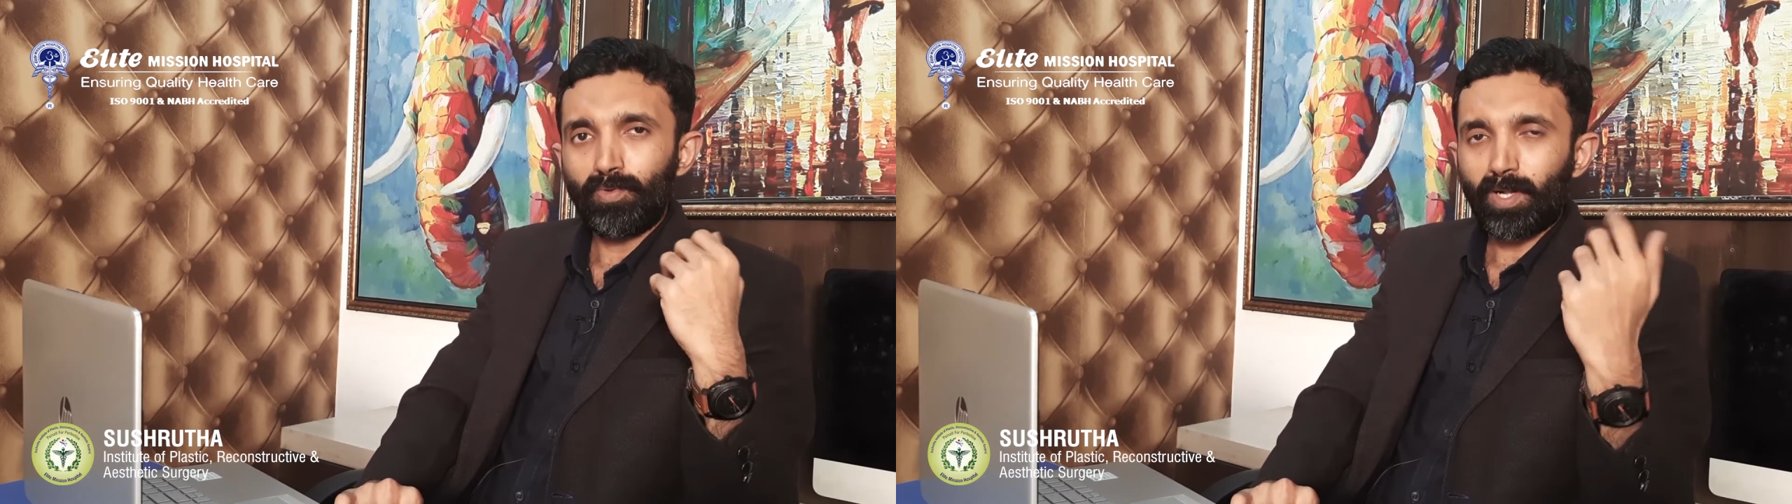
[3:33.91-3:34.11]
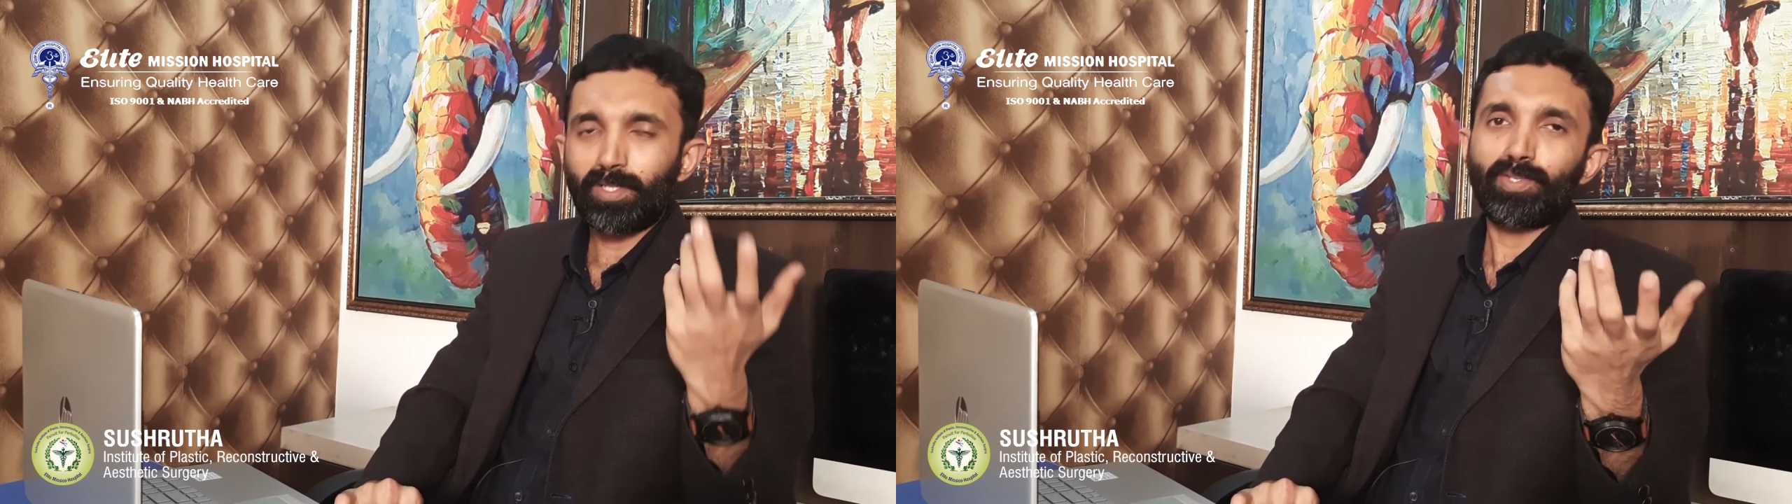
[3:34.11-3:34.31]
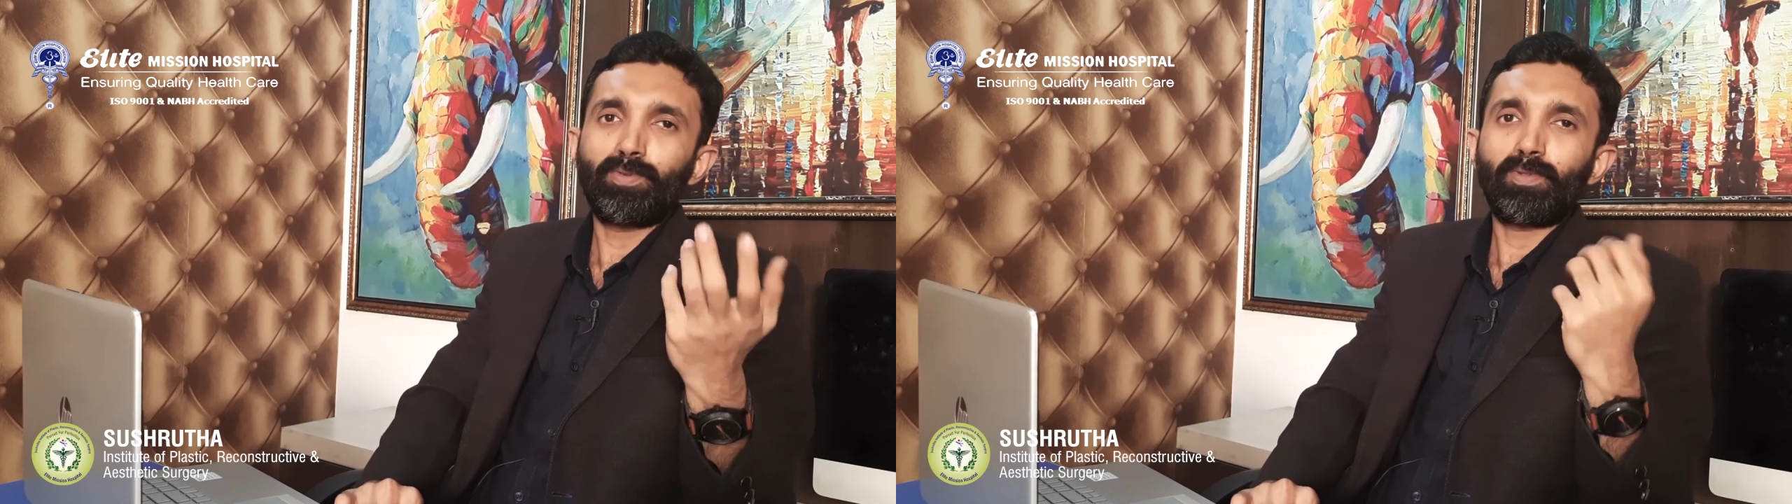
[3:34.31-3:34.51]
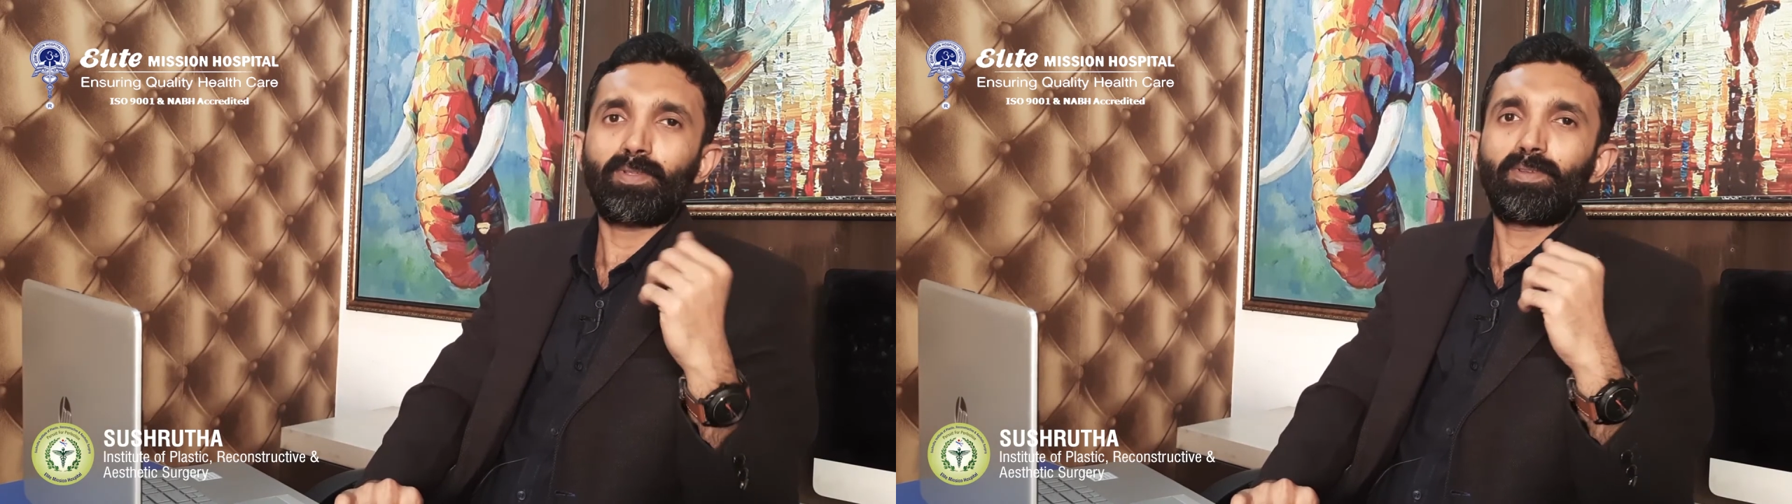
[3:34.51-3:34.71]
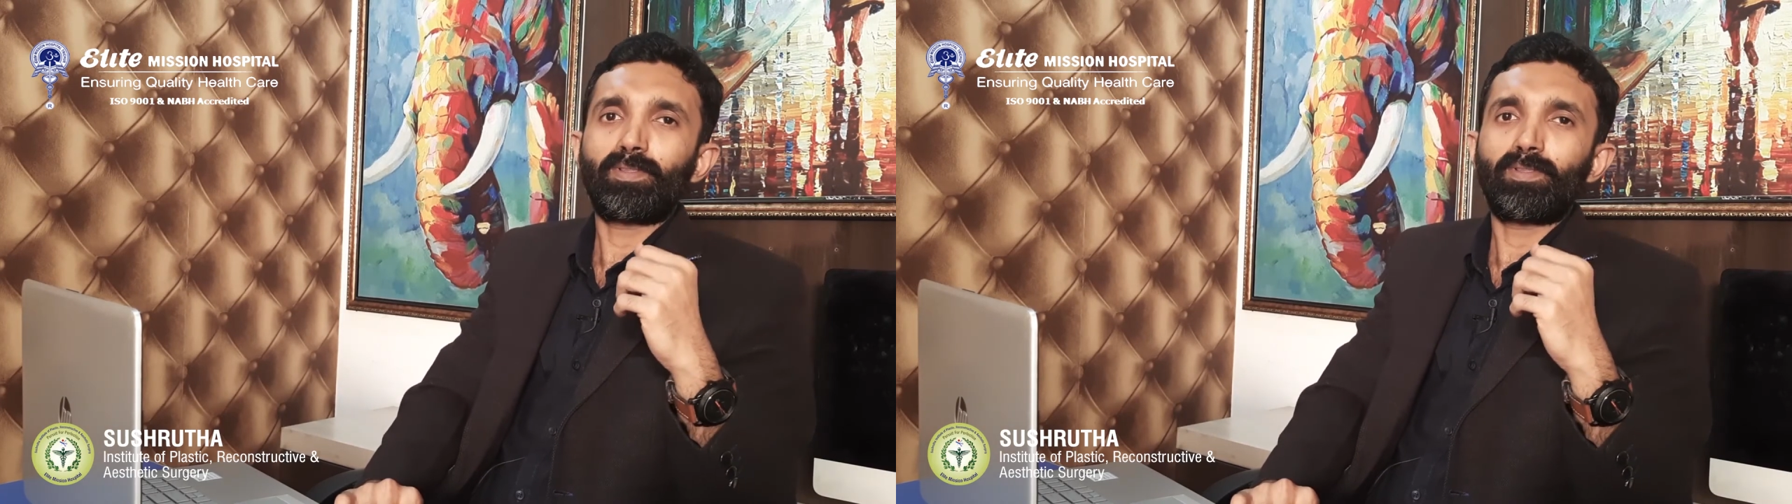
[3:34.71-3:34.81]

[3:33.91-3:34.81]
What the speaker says: understood